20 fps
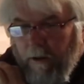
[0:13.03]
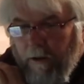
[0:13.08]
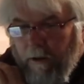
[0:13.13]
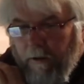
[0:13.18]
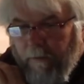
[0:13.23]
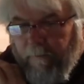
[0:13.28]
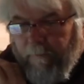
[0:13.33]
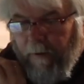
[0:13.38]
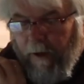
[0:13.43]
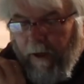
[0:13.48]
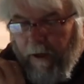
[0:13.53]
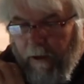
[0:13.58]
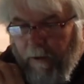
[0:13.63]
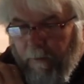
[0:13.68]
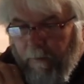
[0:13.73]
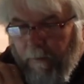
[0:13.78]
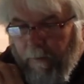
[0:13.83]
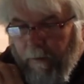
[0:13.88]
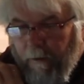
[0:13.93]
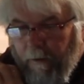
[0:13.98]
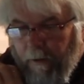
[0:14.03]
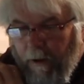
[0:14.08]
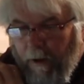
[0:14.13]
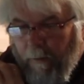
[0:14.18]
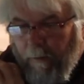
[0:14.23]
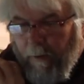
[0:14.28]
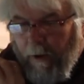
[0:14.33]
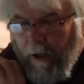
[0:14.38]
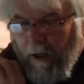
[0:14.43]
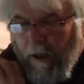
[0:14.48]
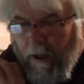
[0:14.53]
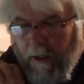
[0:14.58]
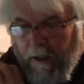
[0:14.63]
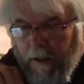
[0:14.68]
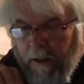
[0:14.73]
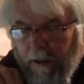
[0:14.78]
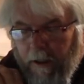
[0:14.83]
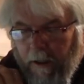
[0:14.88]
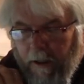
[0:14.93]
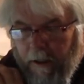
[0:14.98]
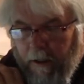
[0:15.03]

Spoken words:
You can find our blog